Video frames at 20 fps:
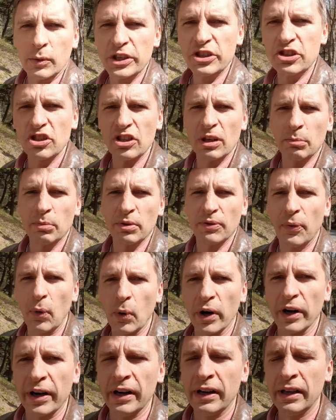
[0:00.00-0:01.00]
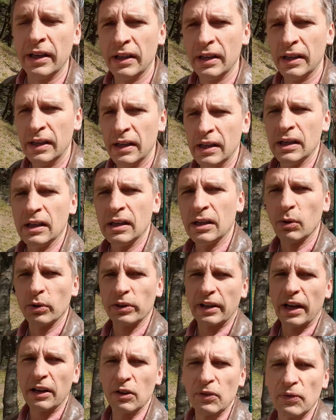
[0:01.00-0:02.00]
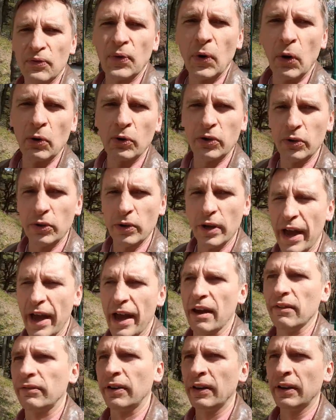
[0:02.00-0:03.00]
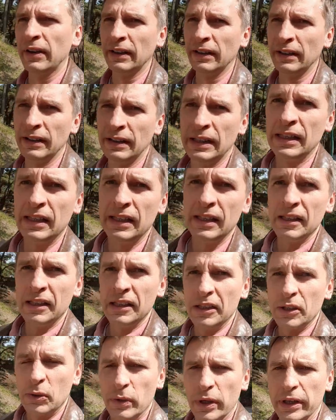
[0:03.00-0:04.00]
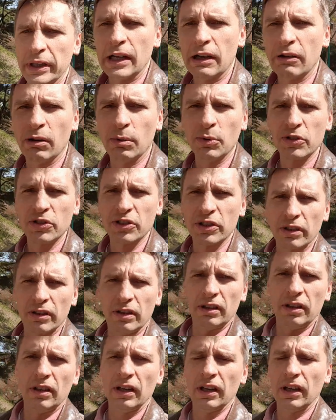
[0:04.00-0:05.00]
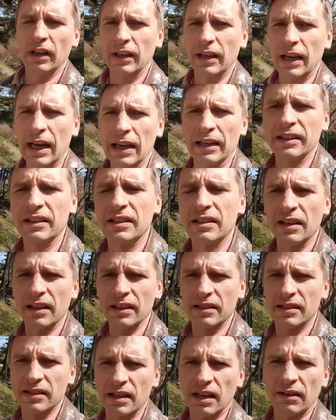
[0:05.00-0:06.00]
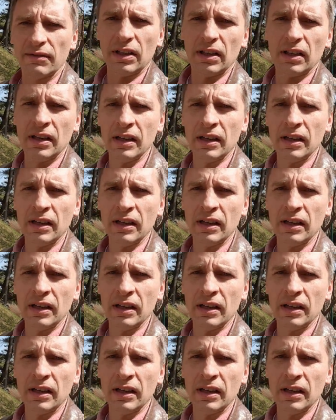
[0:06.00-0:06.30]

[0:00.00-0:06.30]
Question number 4. What kind of phone do you have? Right now I'm using the Galaxy S7.